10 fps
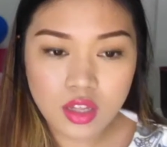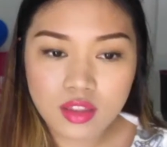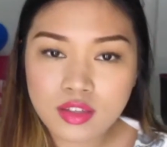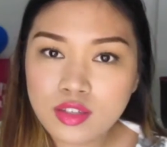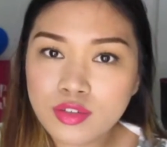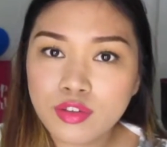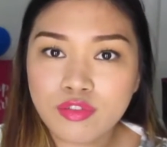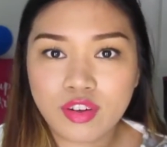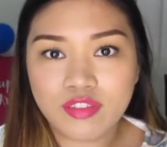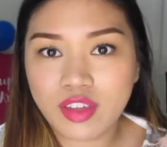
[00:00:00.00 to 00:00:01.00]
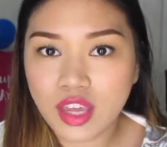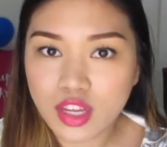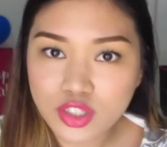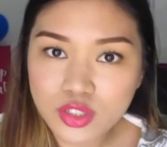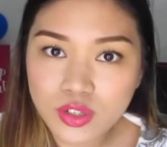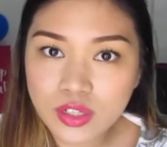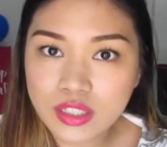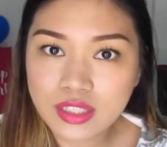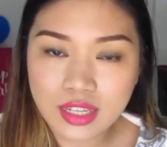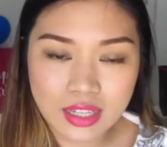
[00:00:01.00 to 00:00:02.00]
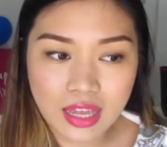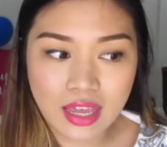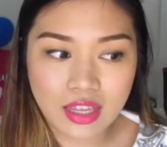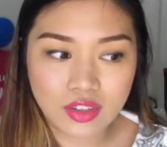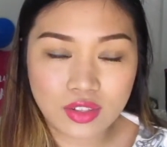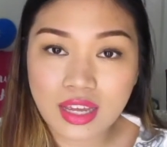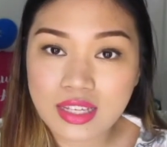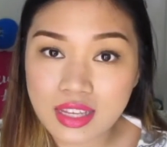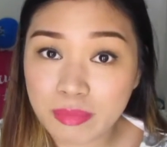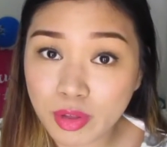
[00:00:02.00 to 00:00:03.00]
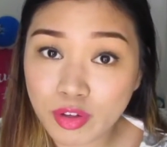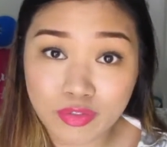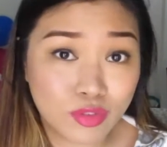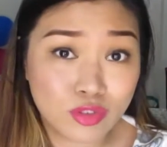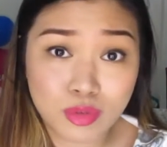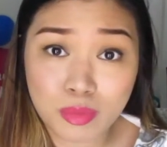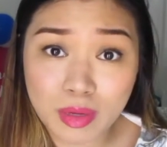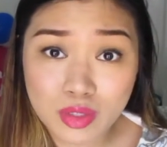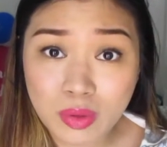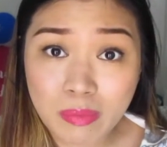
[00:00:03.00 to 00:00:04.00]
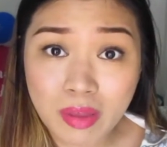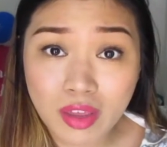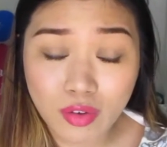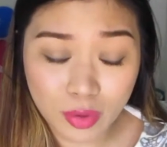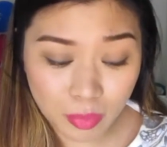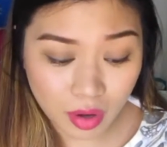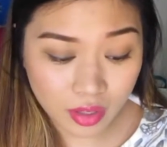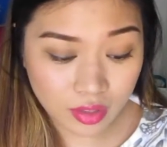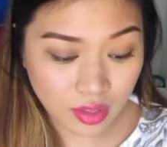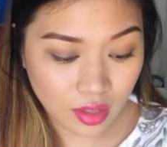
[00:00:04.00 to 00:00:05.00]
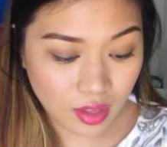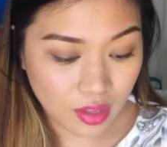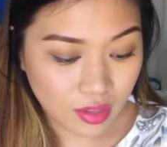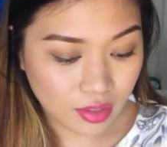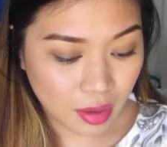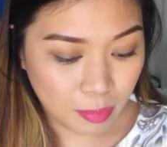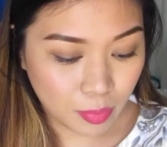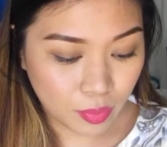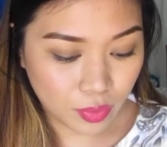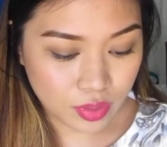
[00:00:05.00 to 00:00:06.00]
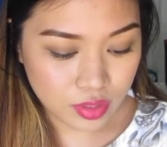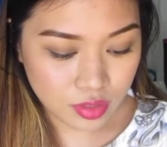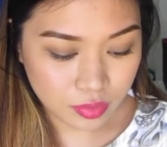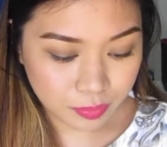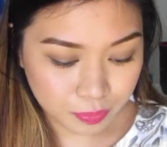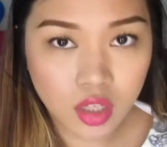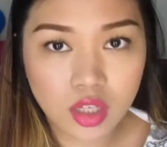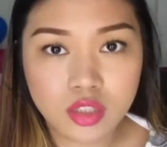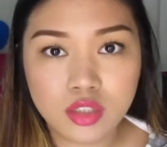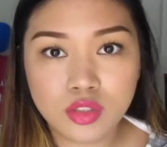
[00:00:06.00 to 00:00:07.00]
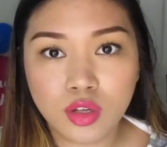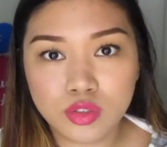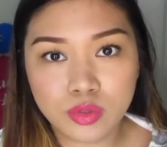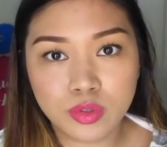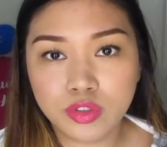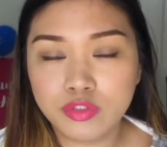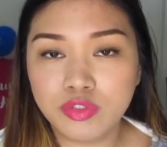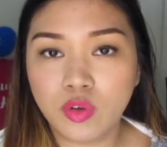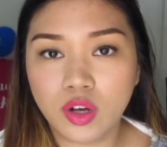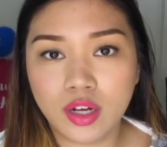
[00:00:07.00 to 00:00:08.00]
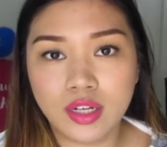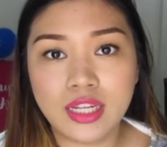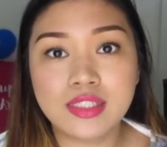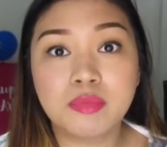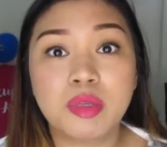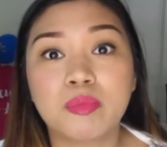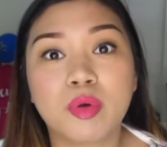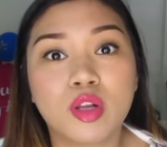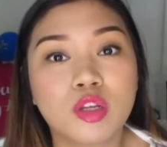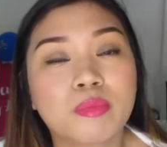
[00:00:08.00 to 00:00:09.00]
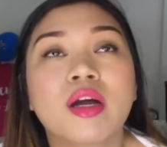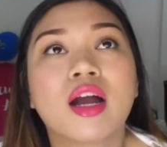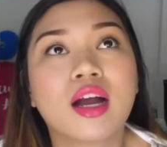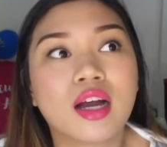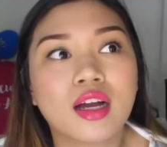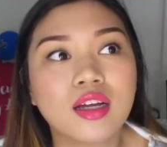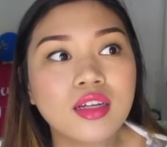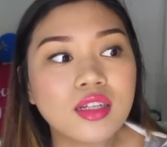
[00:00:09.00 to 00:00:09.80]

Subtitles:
This is good for vacation, ganyan. Yun nga yung sabi ko, if gusto mo mag-swimming or what. Tapos, it is also good for lazy people, yung mga